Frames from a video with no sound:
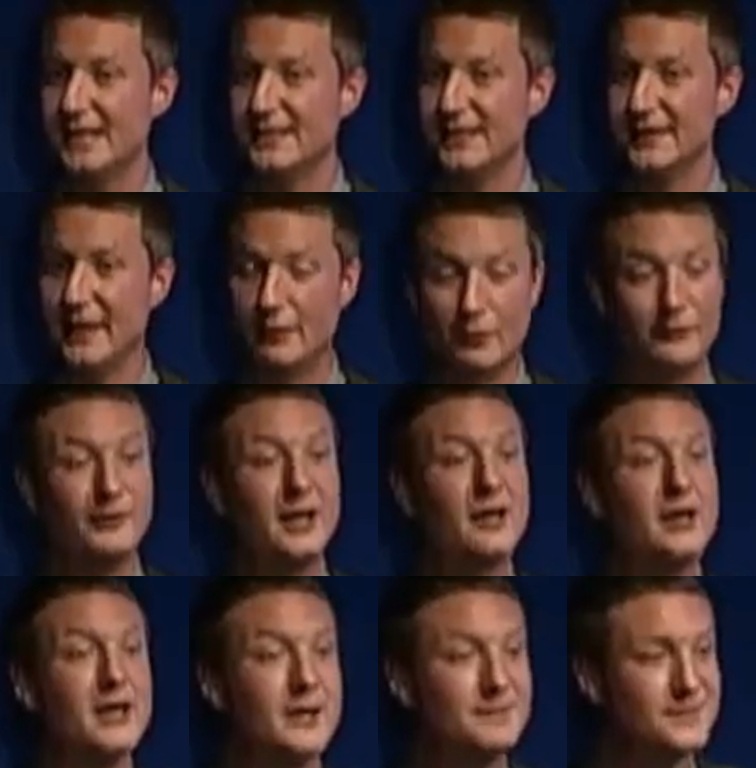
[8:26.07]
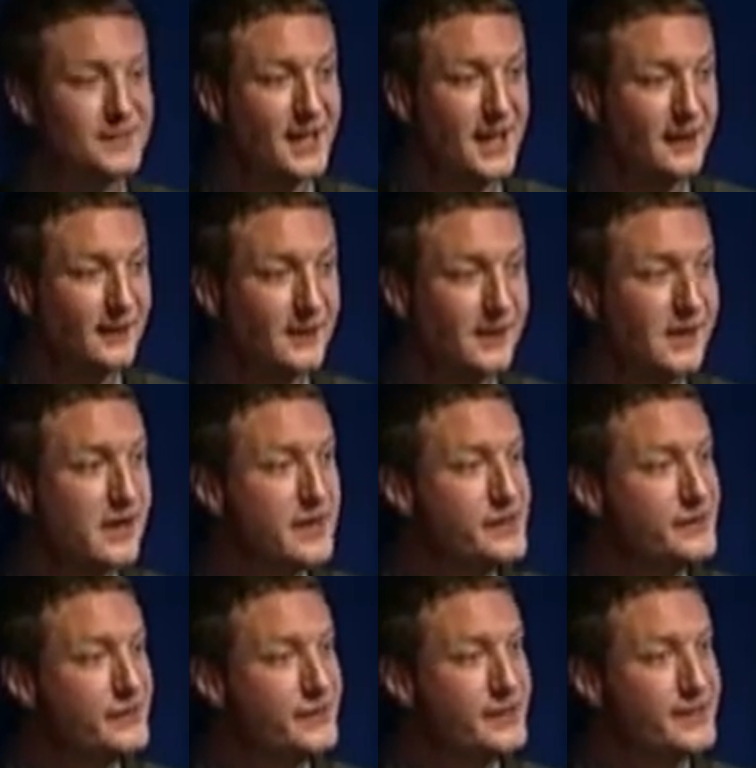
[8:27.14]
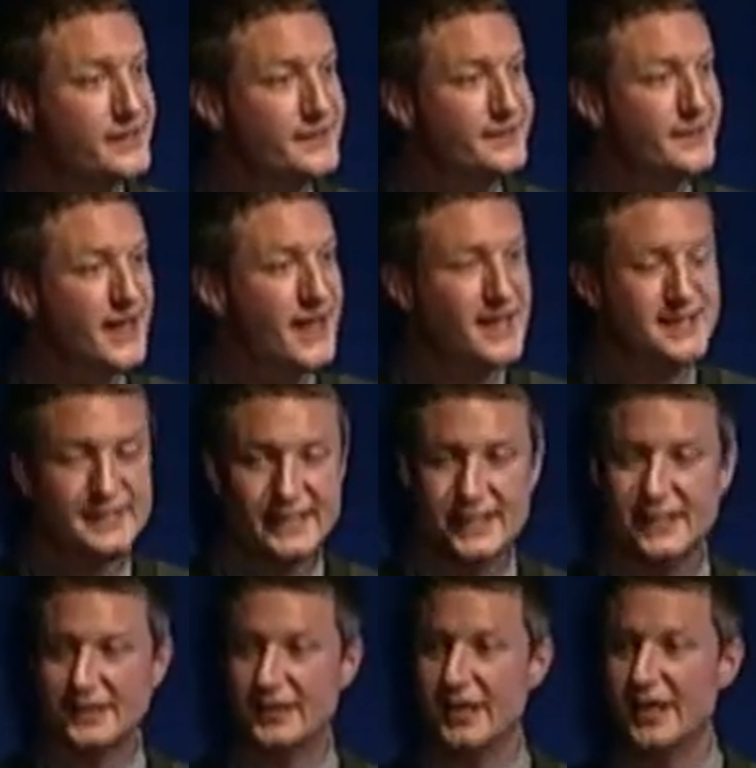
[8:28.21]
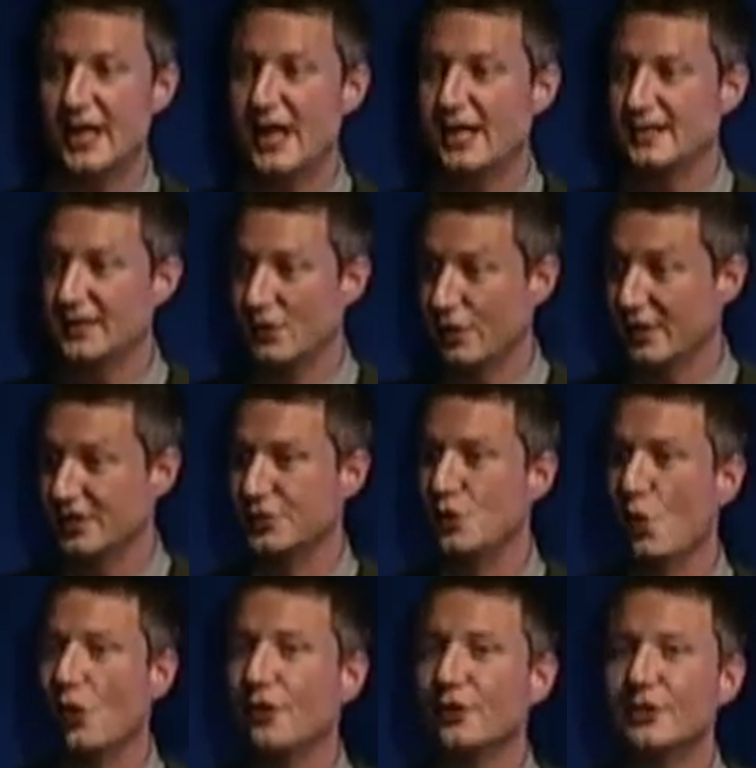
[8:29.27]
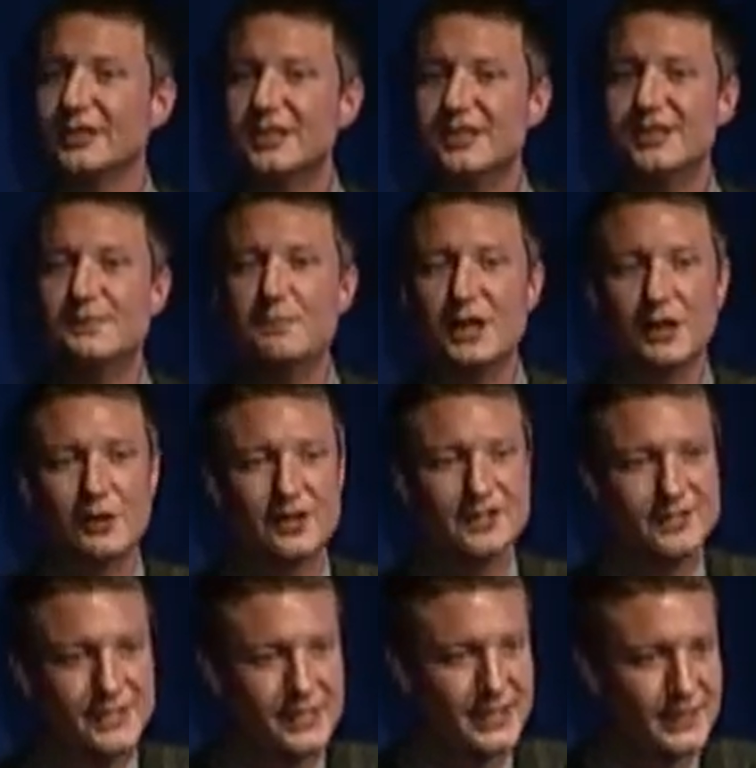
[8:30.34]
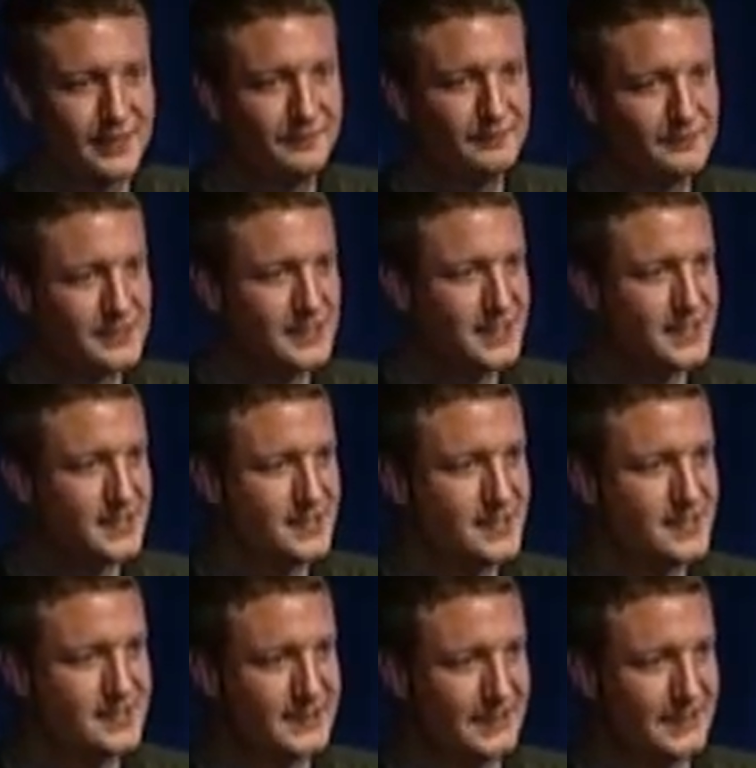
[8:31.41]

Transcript: they were very upset. This idea that, or this northern conspiracy is